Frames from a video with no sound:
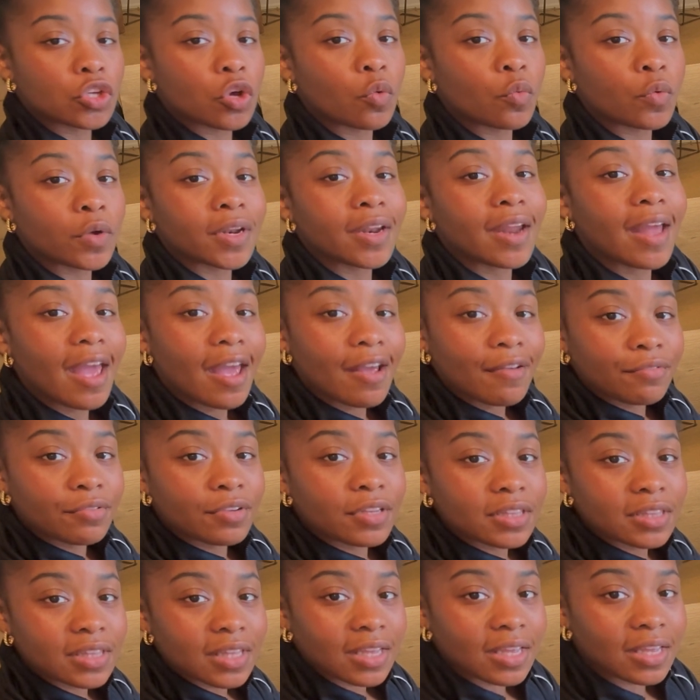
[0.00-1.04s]
when
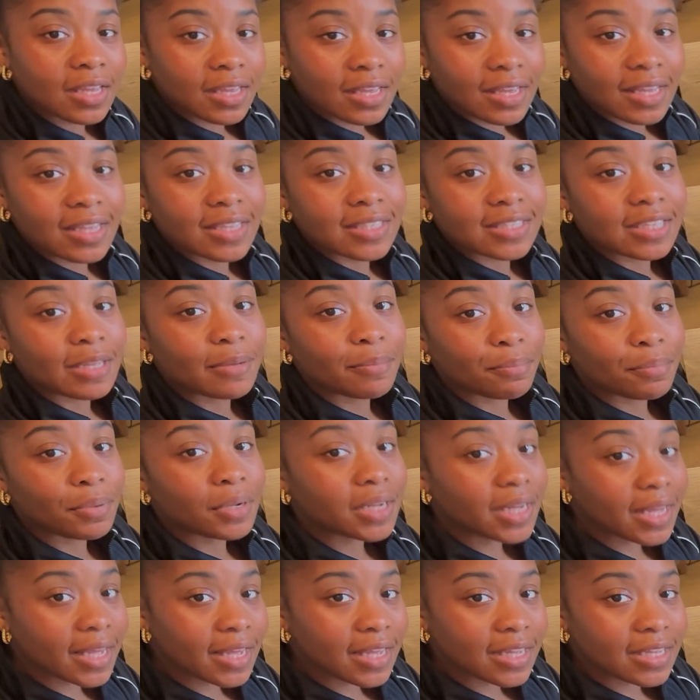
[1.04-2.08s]
everything is in
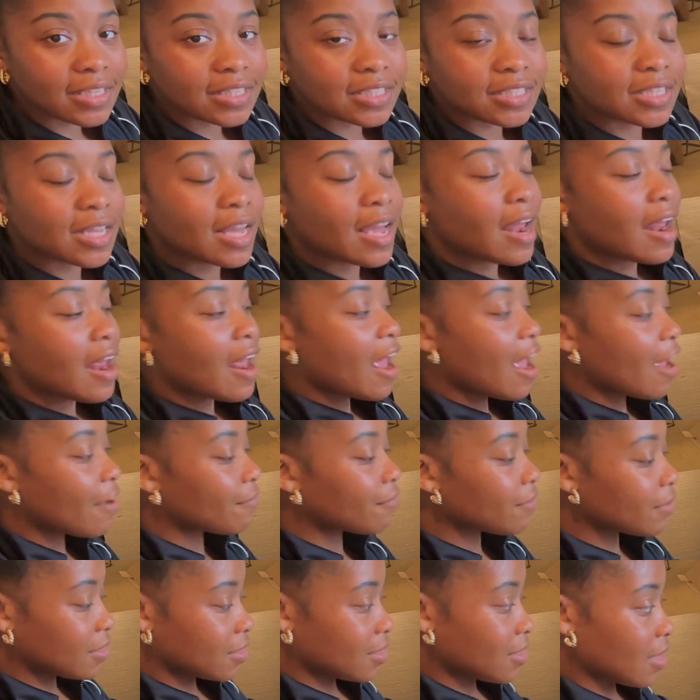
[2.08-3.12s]
place,
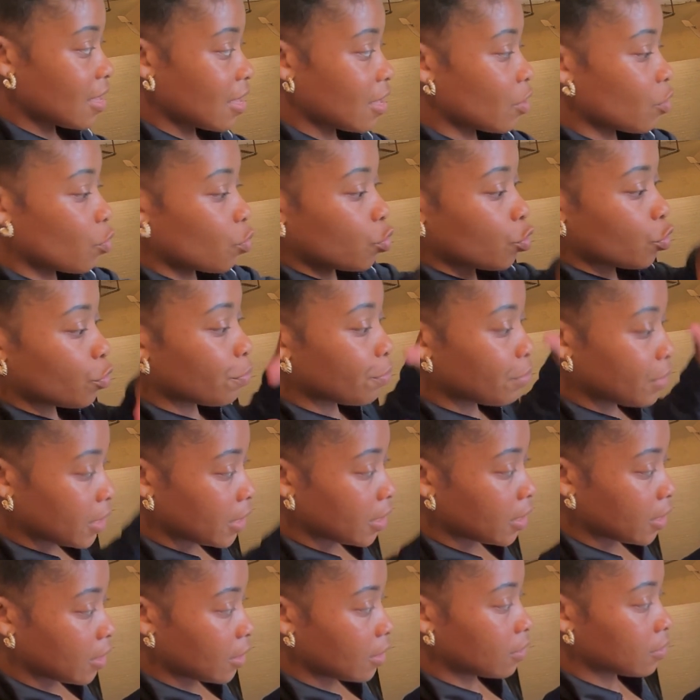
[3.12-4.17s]
everything will
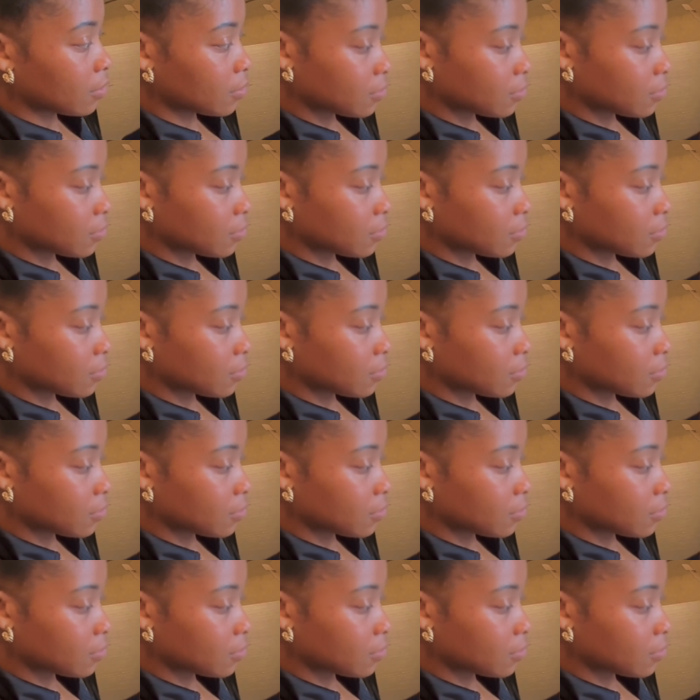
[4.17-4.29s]
be